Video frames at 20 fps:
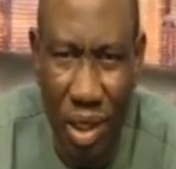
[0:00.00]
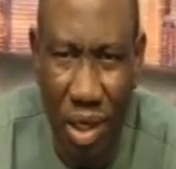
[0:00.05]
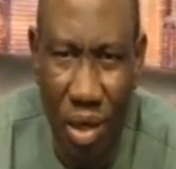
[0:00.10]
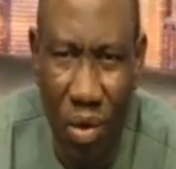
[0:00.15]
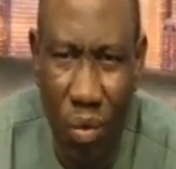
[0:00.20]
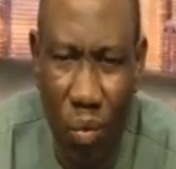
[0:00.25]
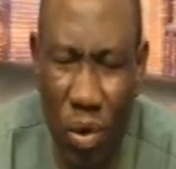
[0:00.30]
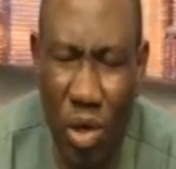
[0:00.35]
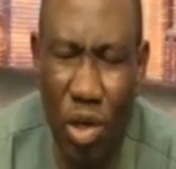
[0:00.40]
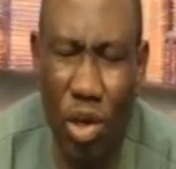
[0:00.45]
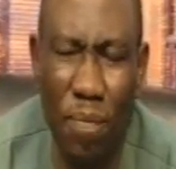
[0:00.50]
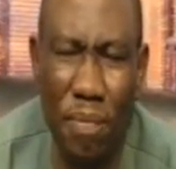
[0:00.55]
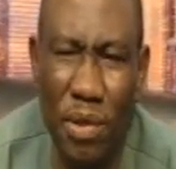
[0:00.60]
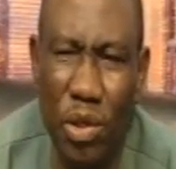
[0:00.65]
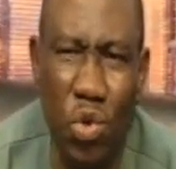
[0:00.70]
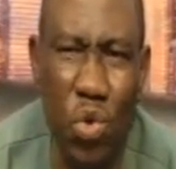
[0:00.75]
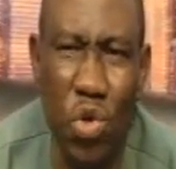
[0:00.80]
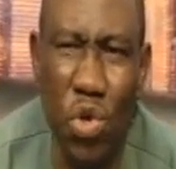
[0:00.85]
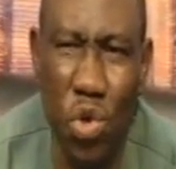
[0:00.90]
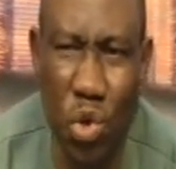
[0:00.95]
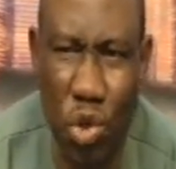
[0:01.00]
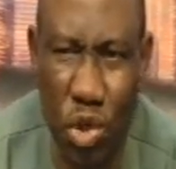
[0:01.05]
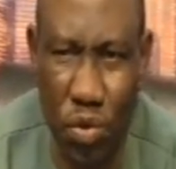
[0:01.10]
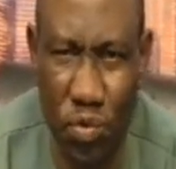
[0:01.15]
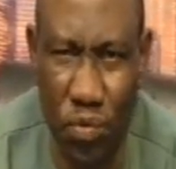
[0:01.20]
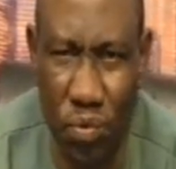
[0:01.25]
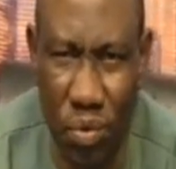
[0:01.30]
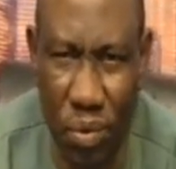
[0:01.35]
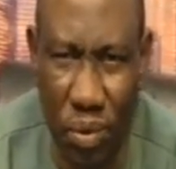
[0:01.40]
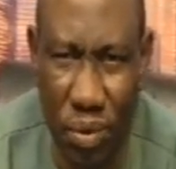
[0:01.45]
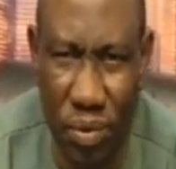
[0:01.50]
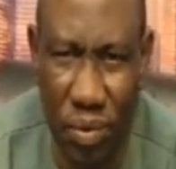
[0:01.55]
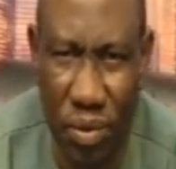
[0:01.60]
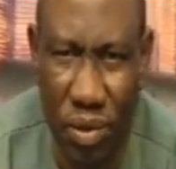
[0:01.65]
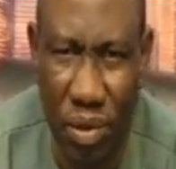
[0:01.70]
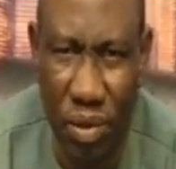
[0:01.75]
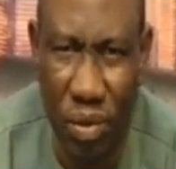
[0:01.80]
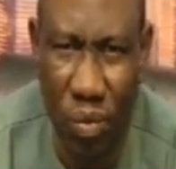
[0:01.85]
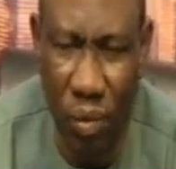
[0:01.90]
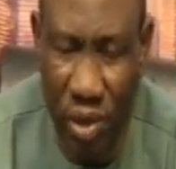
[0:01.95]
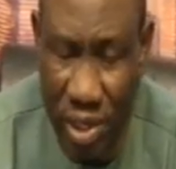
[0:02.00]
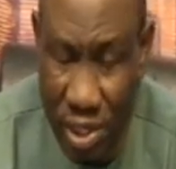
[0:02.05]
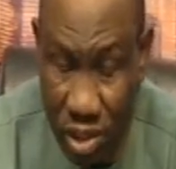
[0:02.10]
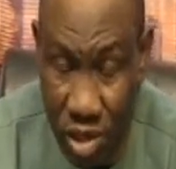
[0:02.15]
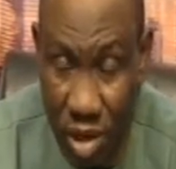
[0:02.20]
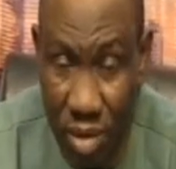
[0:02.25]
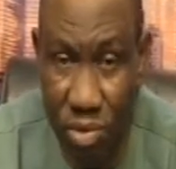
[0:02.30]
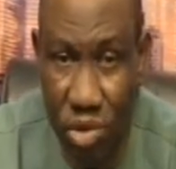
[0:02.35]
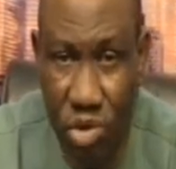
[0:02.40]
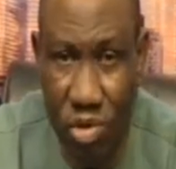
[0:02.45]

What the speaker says: will not be too useful when it comes to